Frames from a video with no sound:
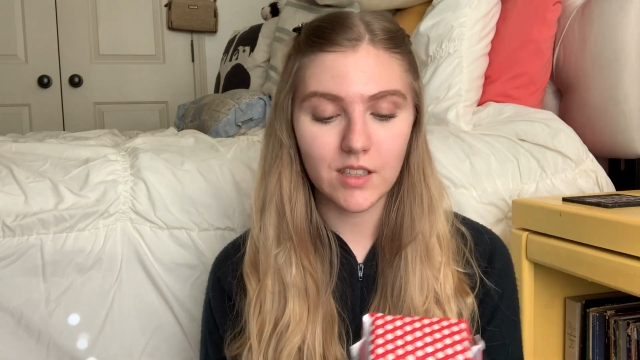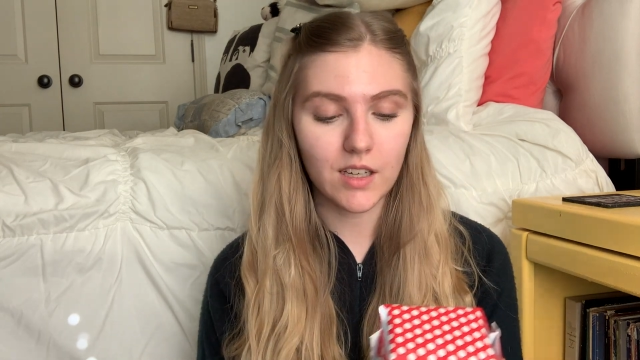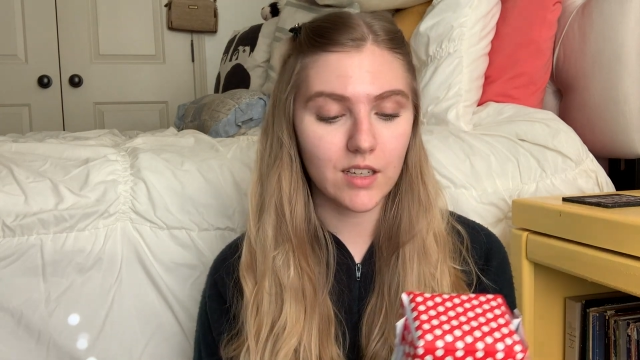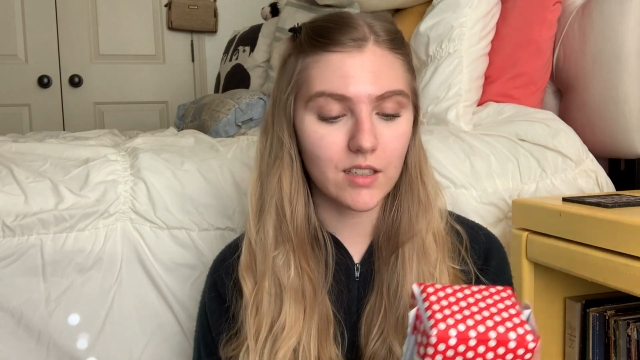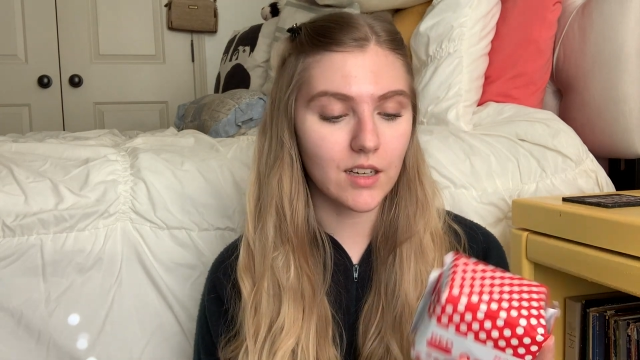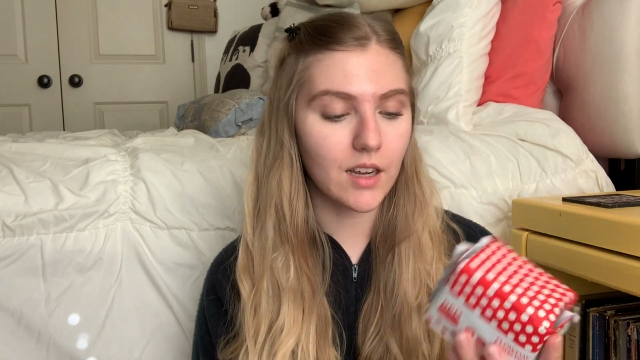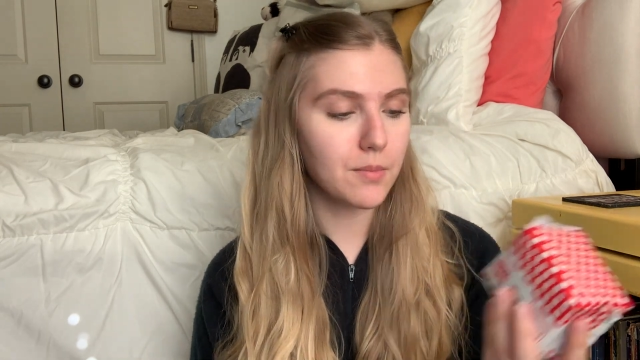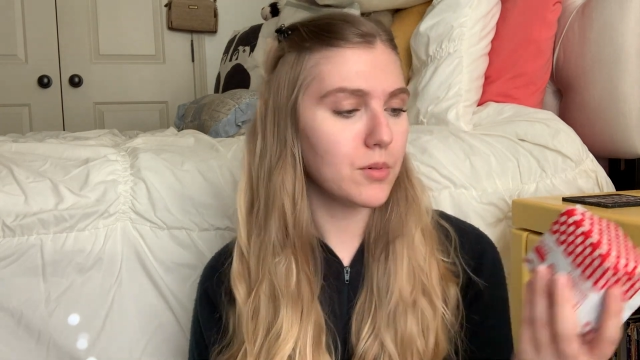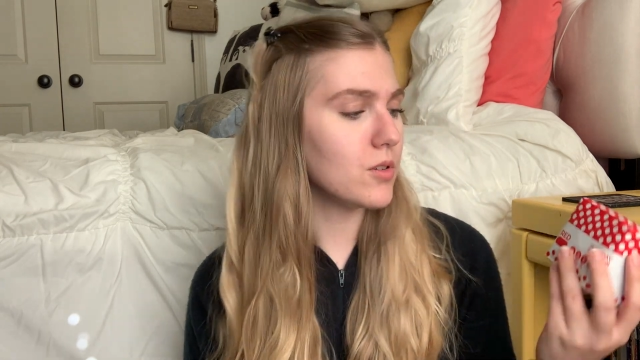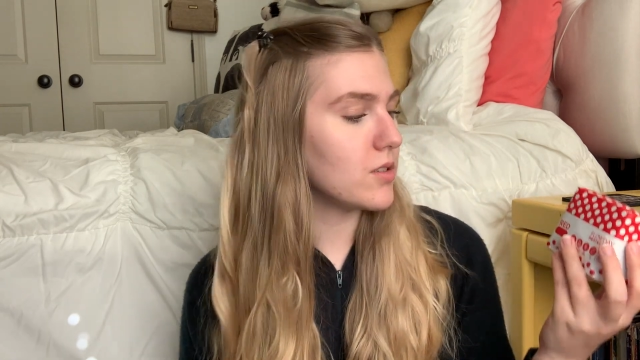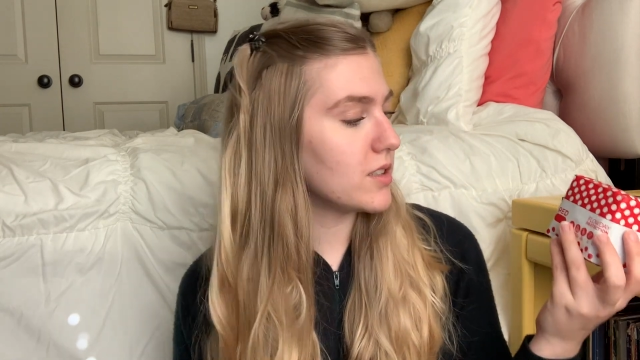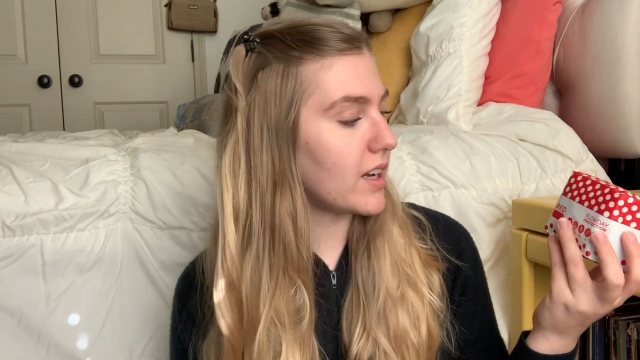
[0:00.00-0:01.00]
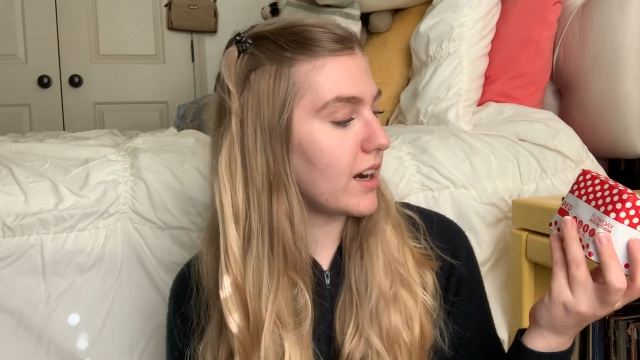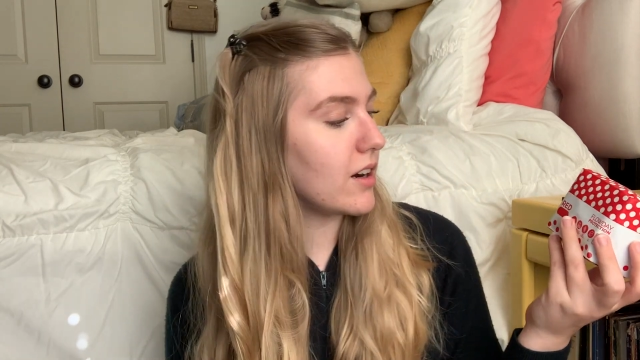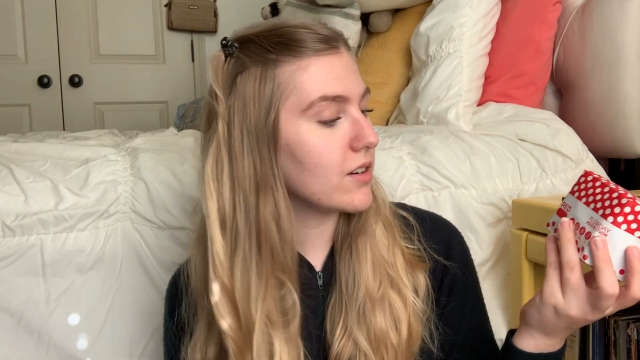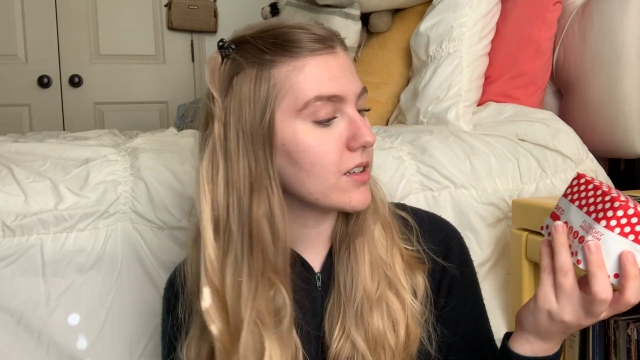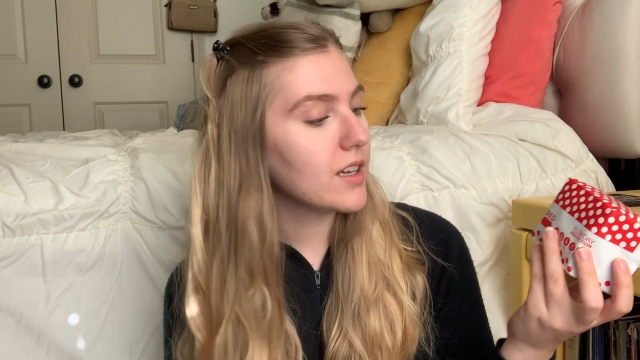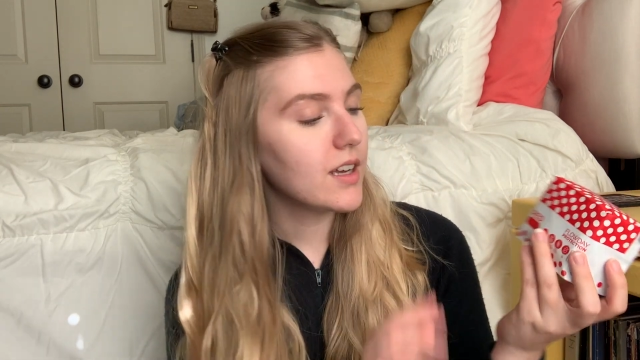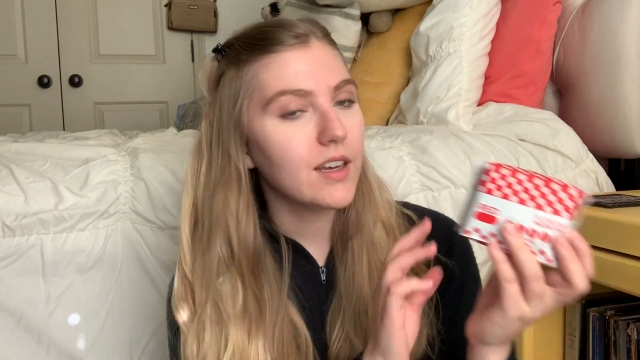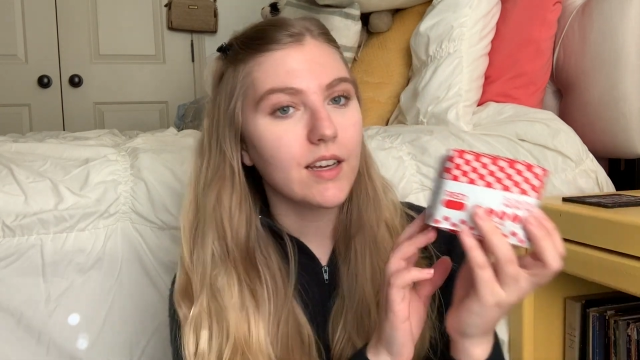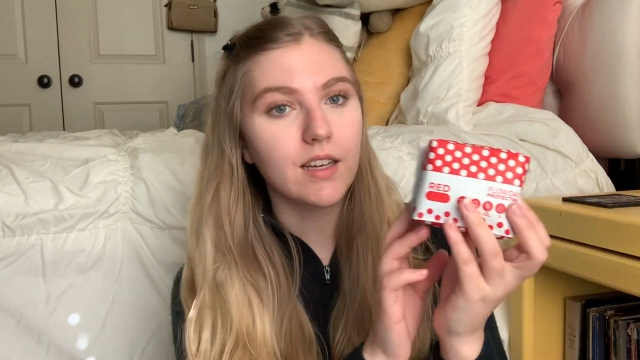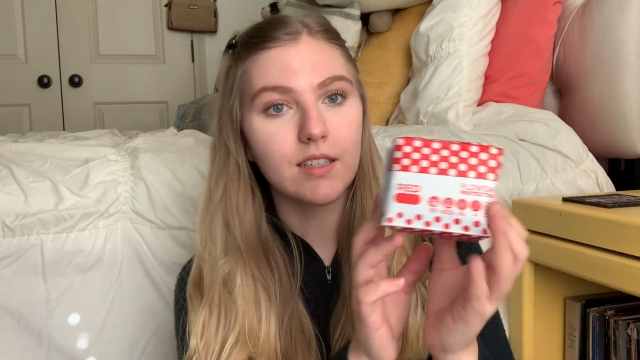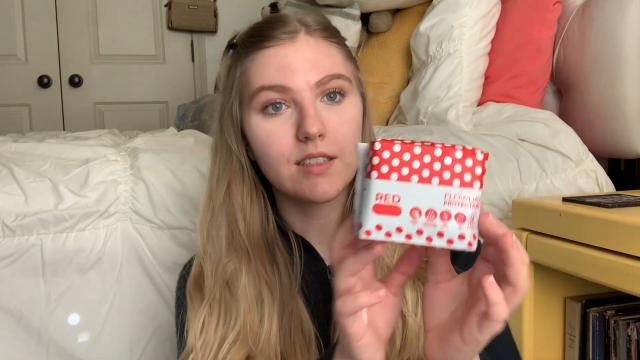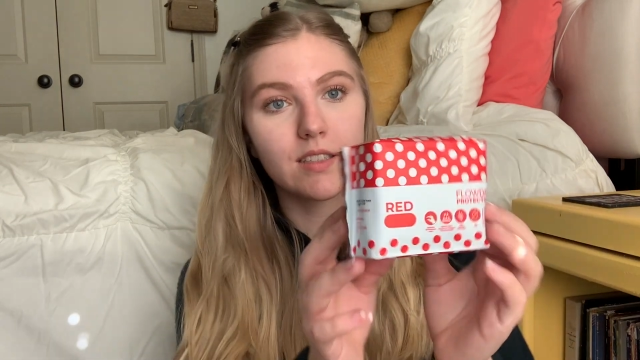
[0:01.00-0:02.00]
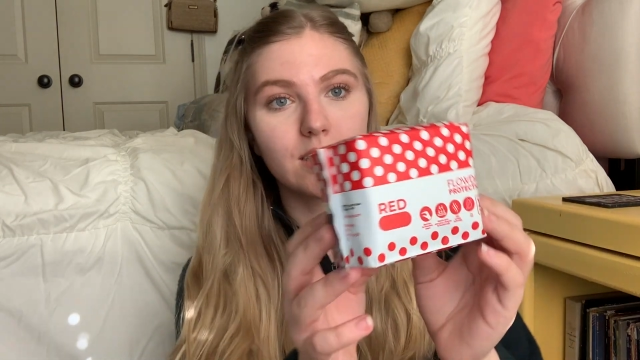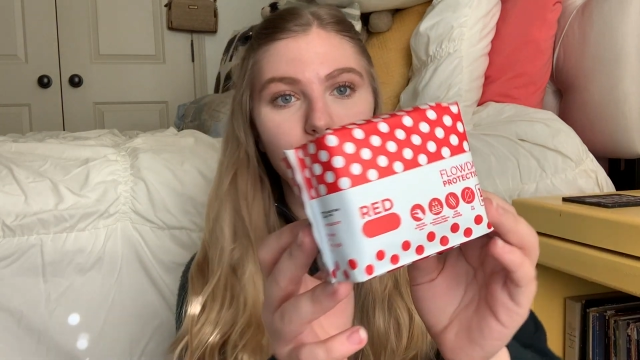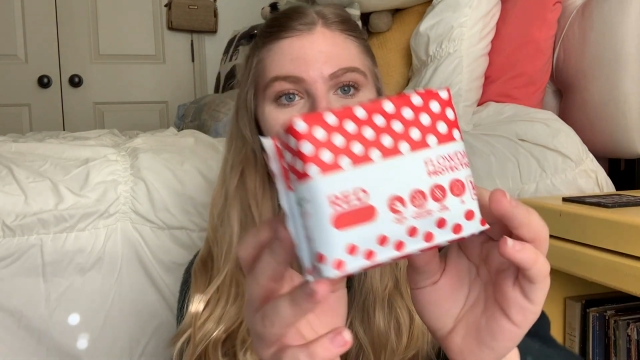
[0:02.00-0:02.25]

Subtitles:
thing that I pulled out is this